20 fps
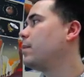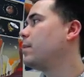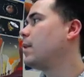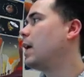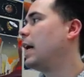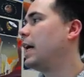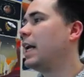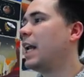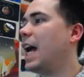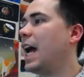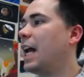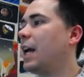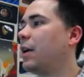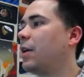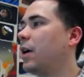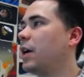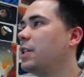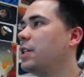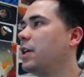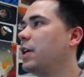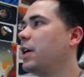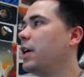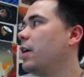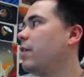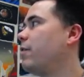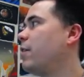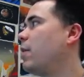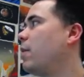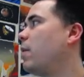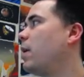I could add a criteria
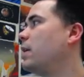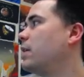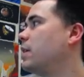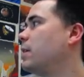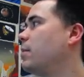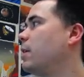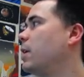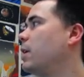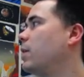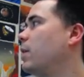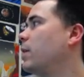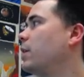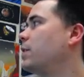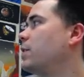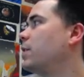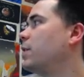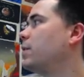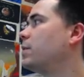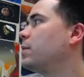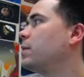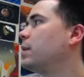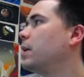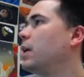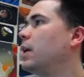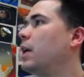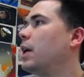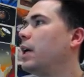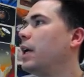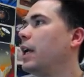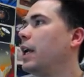if I want. I'm not going to. You
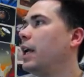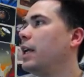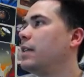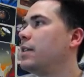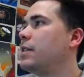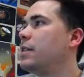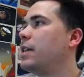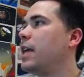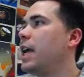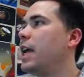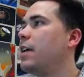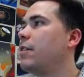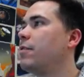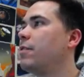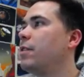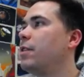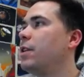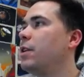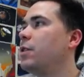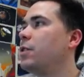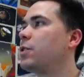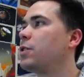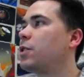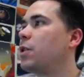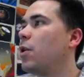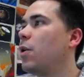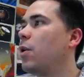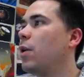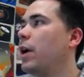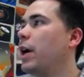can hit save, use
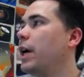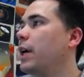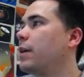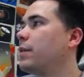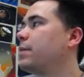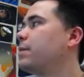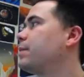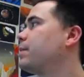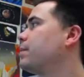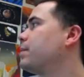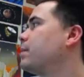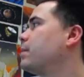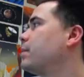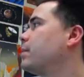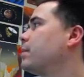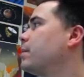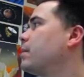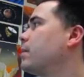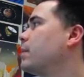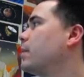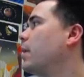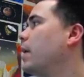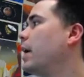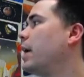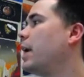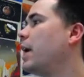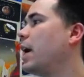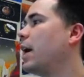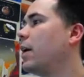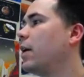scoring,
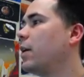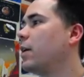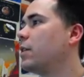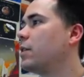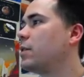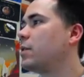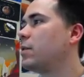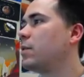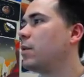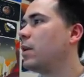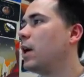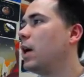right? Errors.